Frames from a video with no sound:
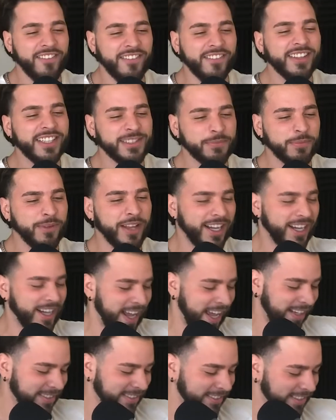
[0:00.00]
Let's plan it
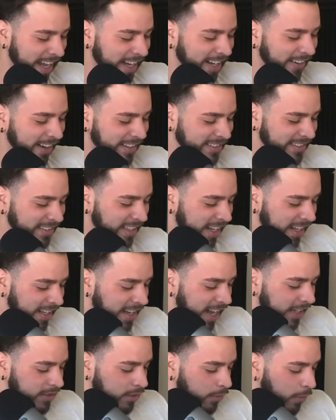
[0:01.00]
next. Anyways, okay.
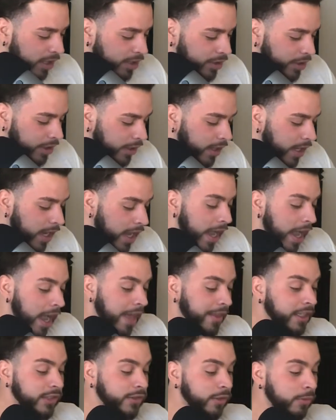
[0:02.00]
Next question.
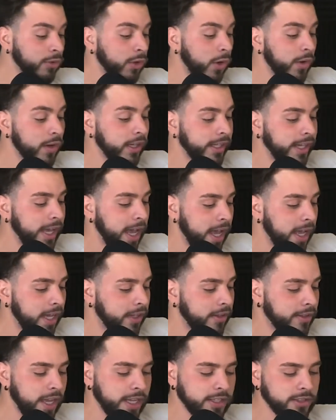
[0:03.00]
And this is from Lauren
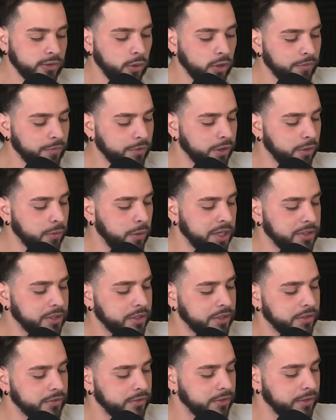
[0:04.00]
K. Thanks, Lauren, for the
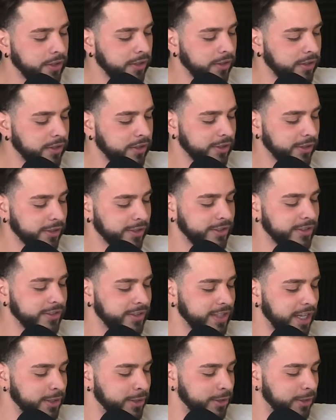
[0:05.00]
question. You're a
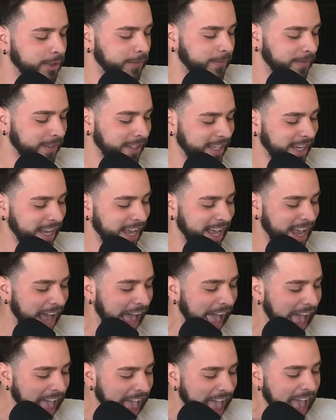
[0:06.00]
sensation.
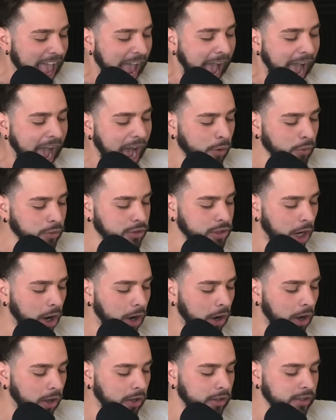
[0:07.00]
How
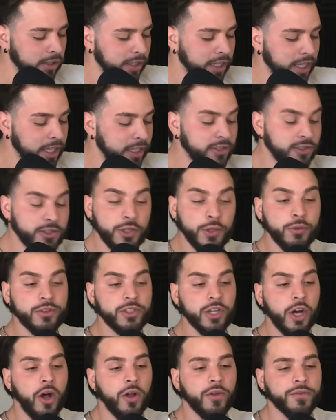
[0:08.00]
tall is too
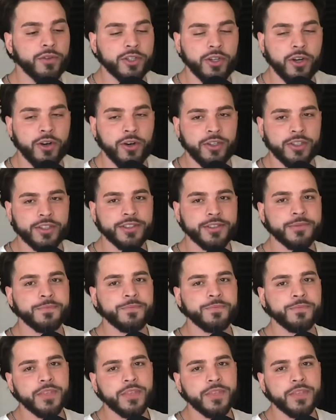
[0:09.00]
tall for girls?